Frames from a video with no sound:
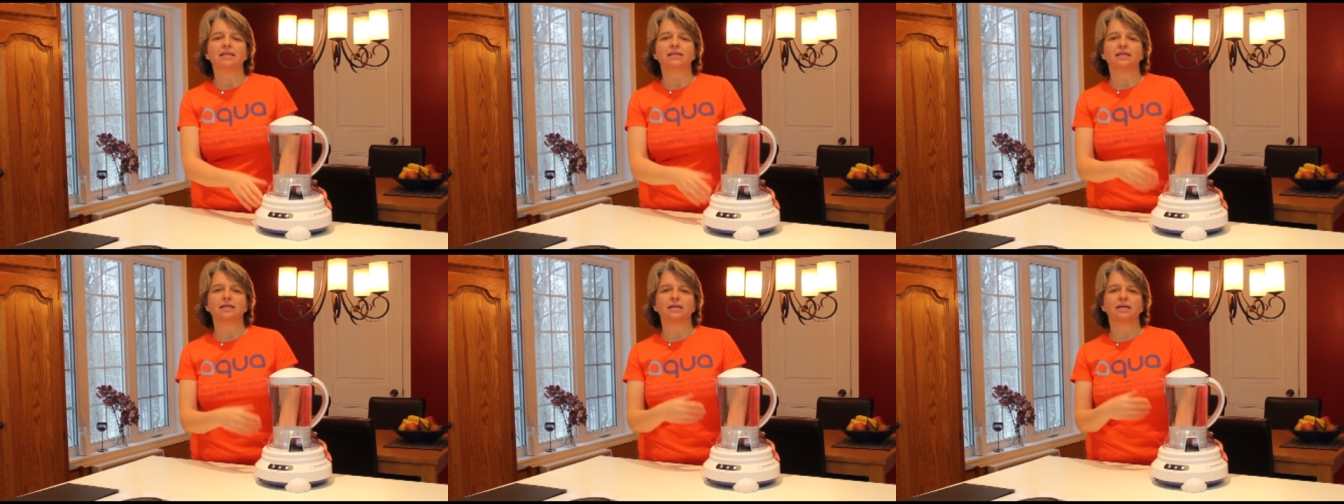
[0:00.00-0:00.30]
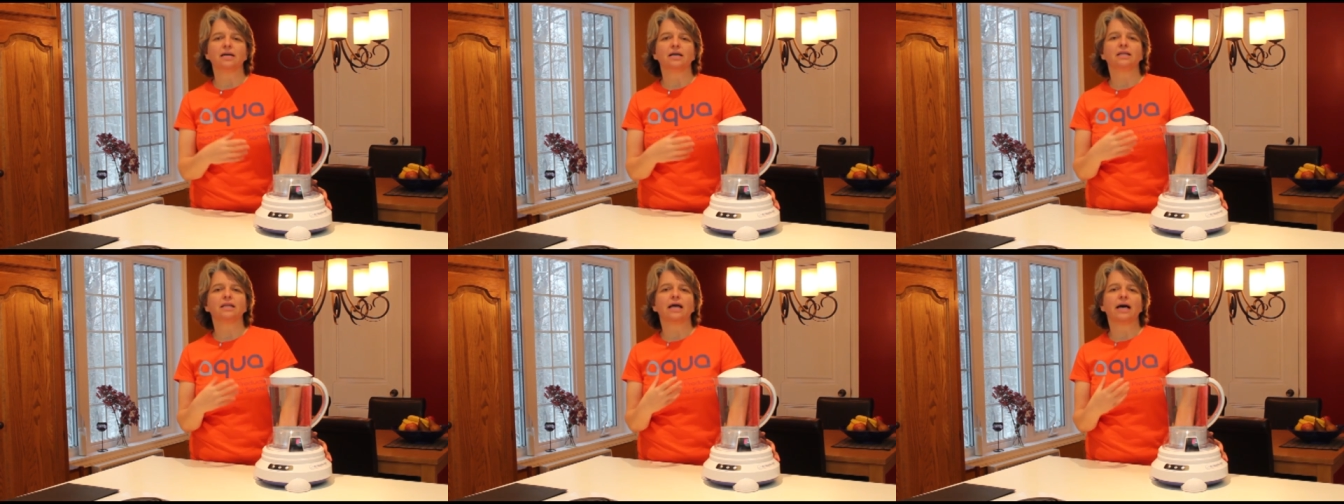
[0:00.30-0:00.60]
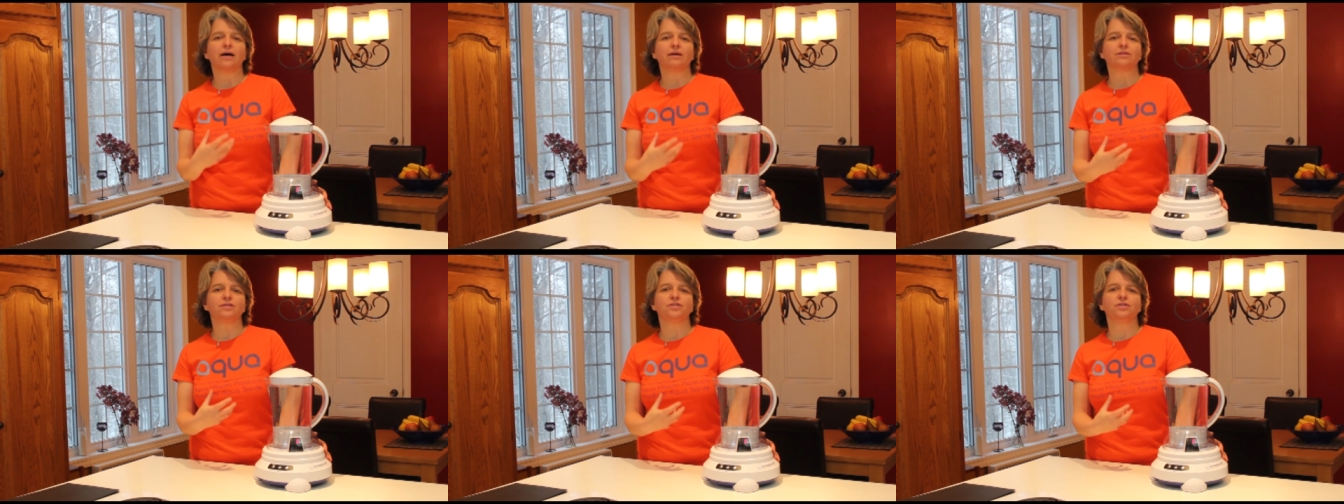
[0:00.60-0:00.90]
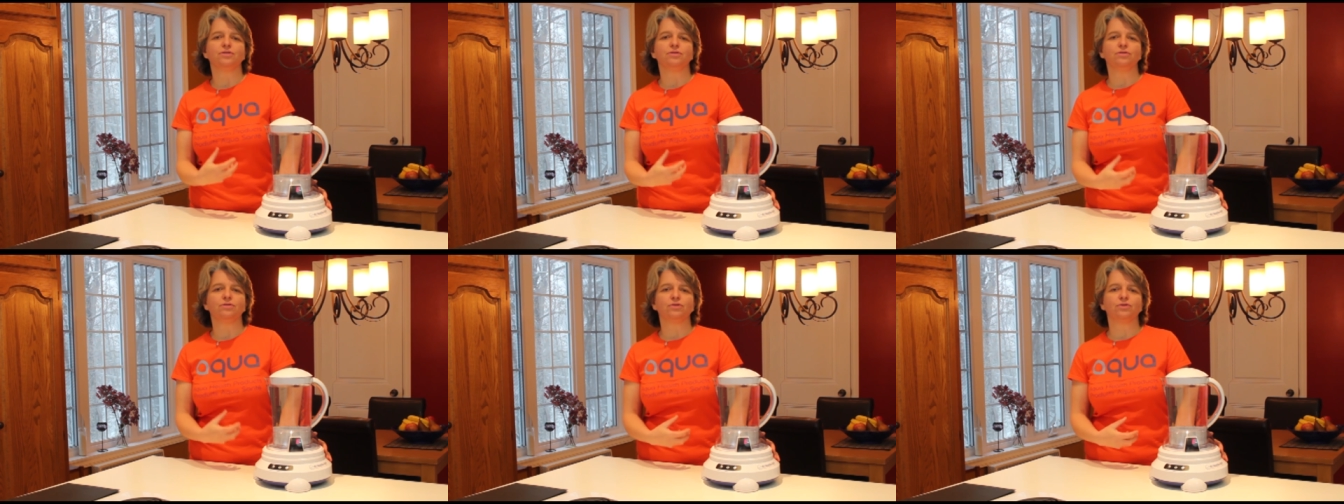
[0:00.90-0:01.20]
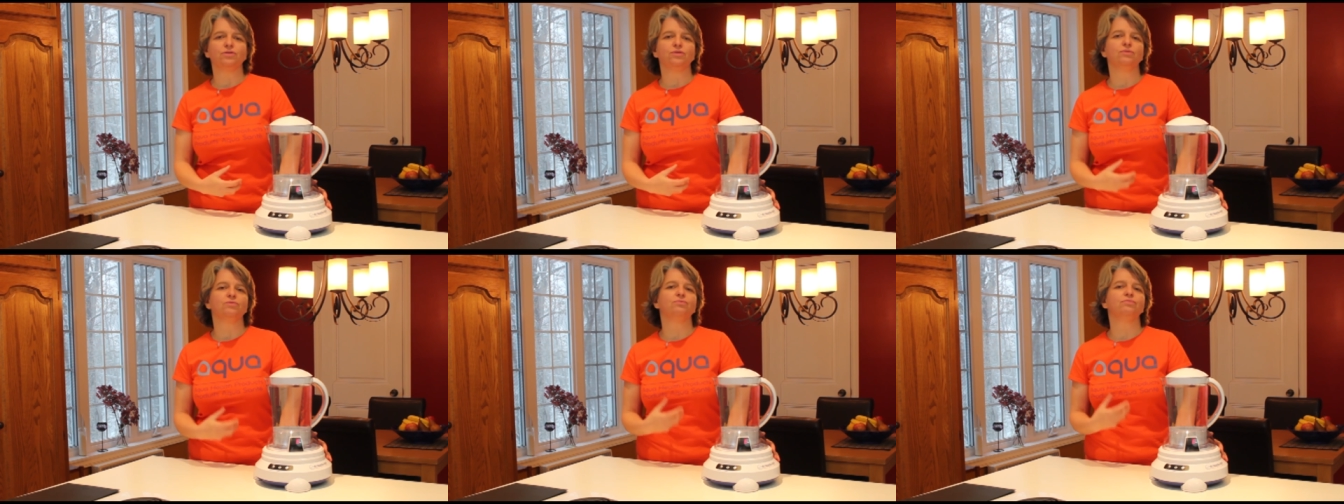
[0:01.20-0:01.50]
that allows you
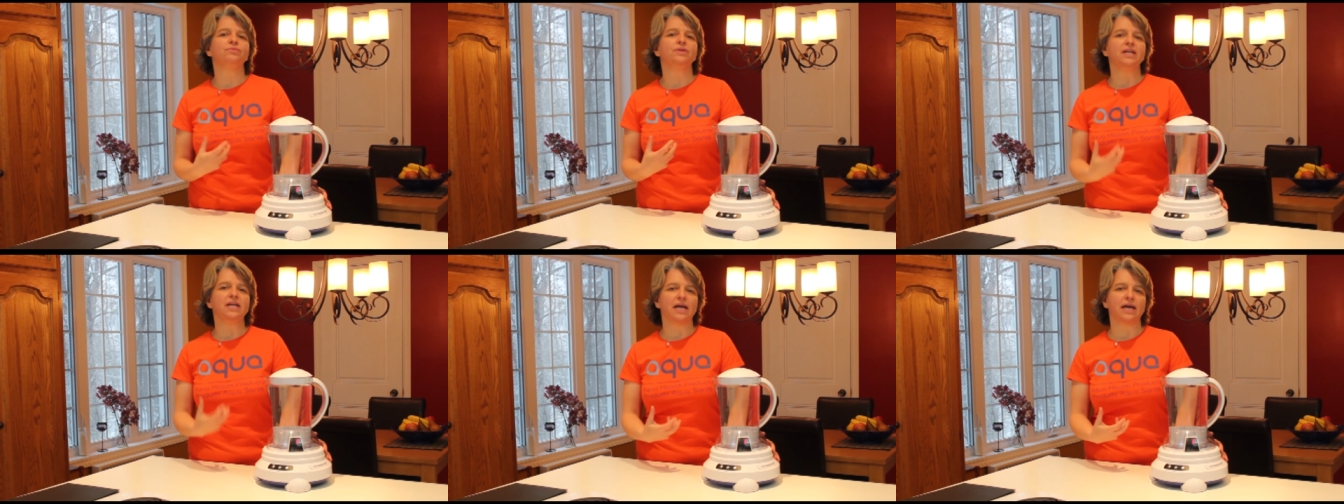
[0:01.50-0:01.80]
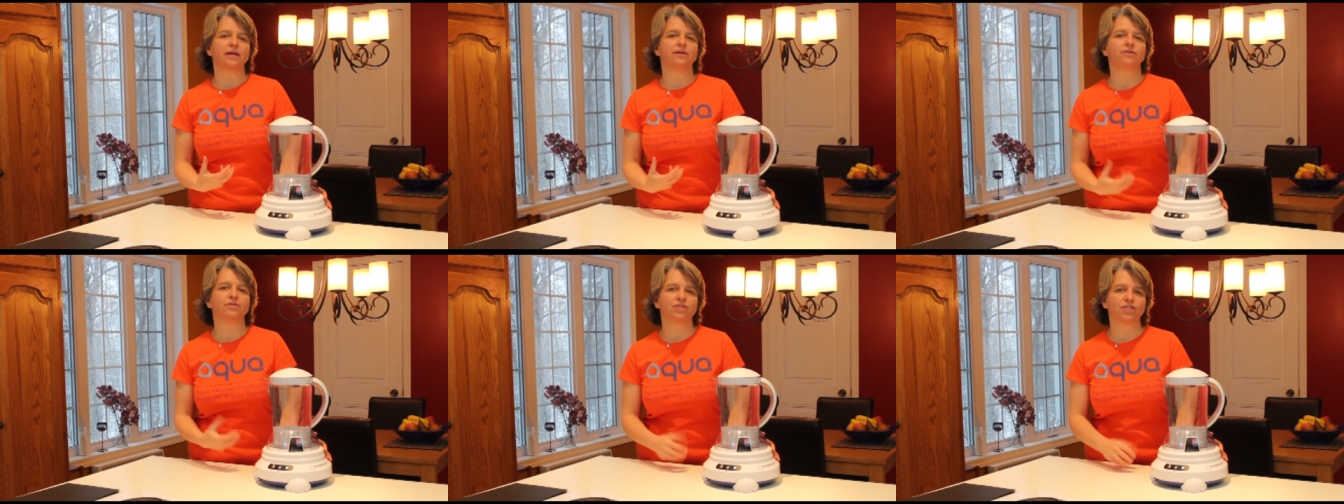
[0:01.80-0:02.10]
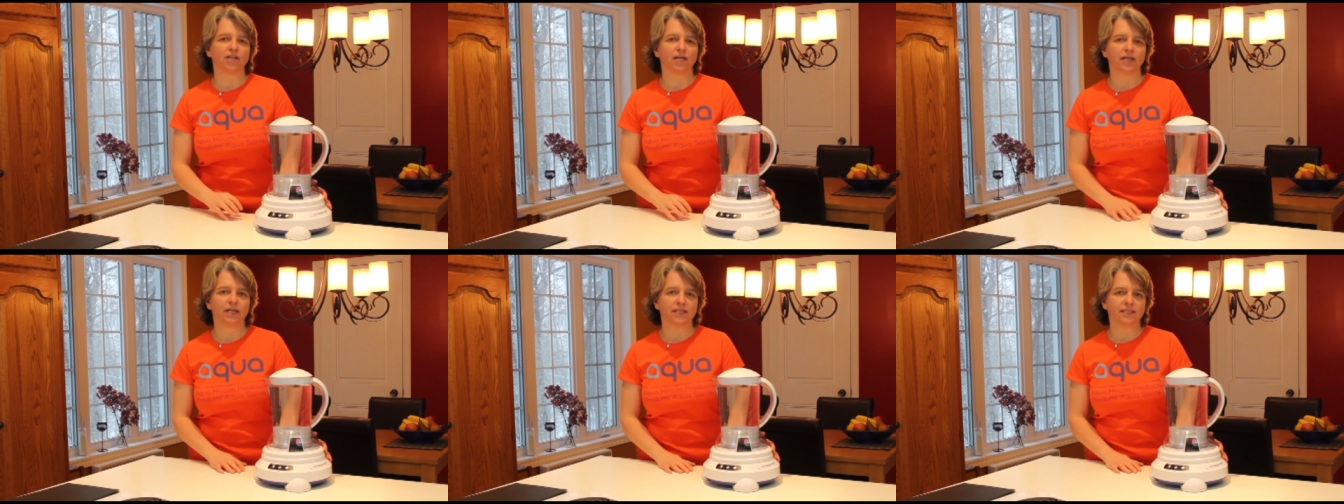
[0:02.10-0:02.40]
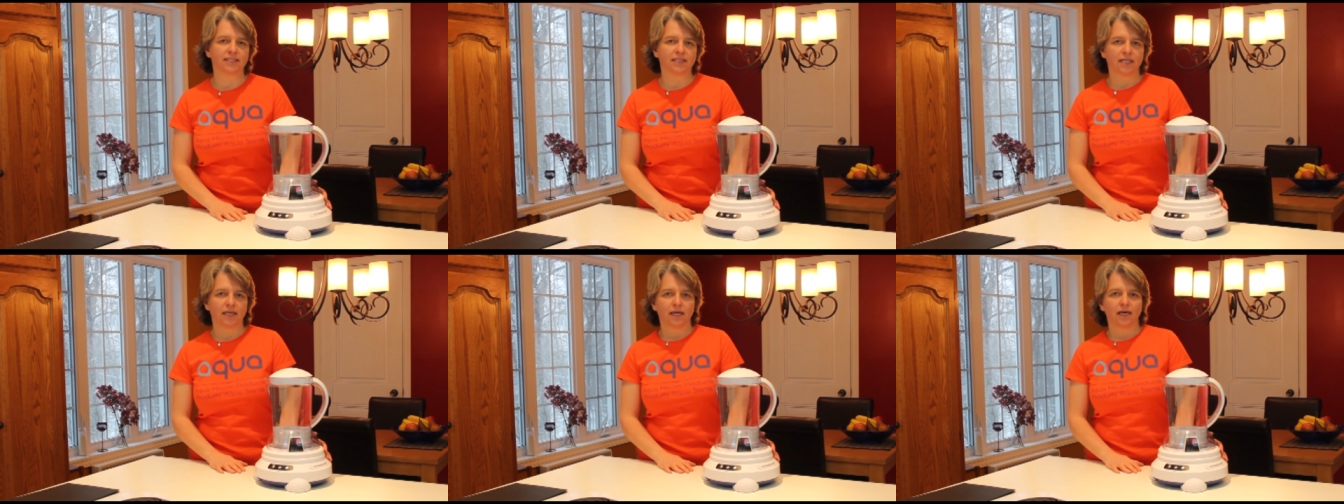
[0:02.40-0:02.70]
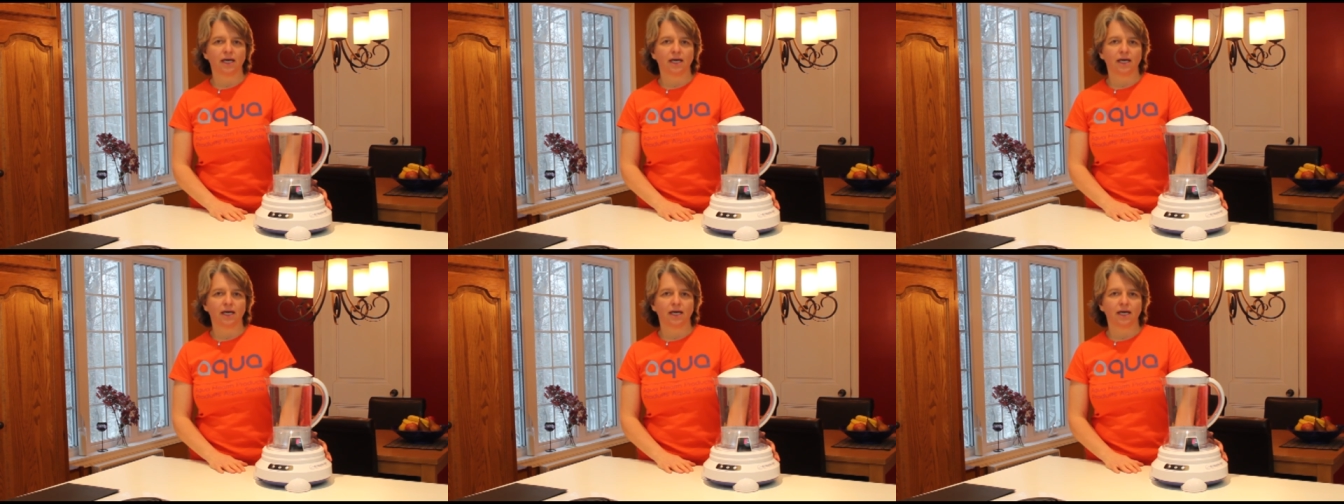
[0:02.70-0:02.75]
to re-energize